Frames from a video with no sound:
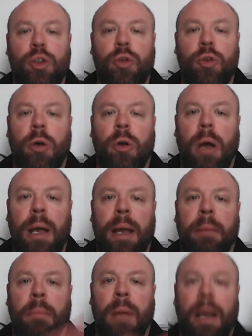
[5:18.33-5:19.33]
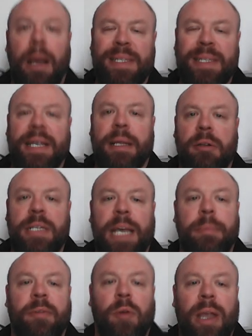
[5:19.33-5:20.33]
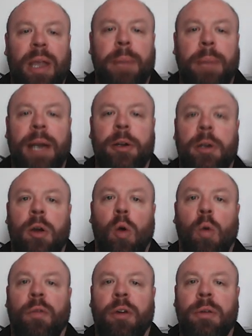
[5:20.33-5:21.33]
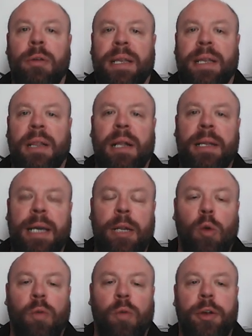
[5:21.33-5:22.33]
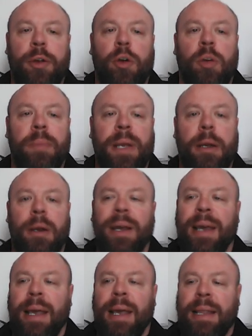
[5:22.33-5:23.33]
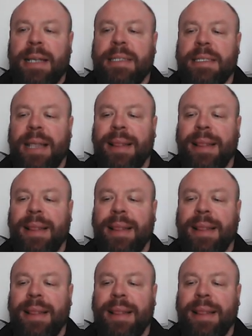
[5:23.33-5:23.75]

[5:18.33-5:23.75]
to a particular type of weather pattern over the Atlantic and over Europe here. This is a